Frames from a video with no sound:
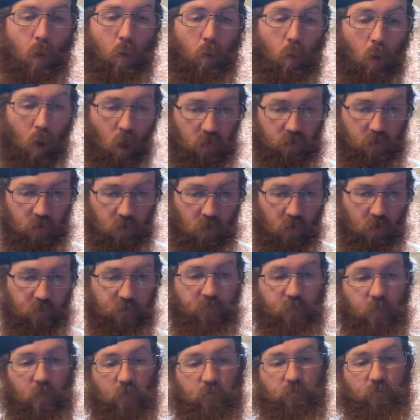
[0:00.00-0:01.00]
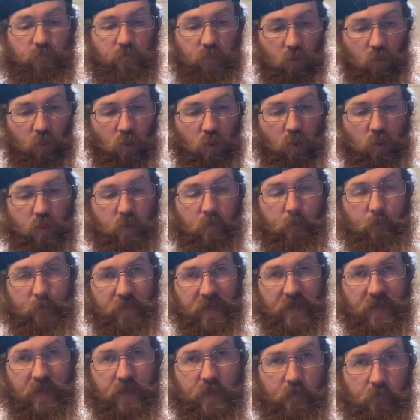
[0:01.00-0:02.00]
Waldorf floral and
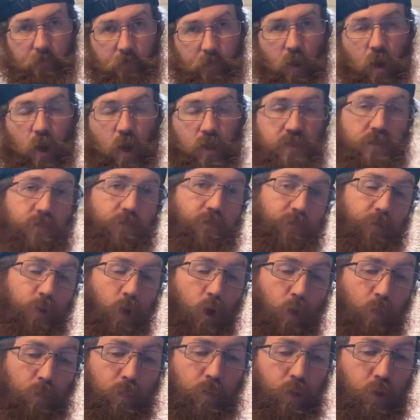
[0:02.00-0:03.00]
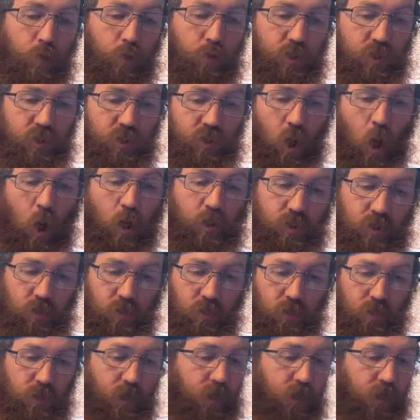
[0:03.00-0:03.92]
bead embossed Flow Blue saucer.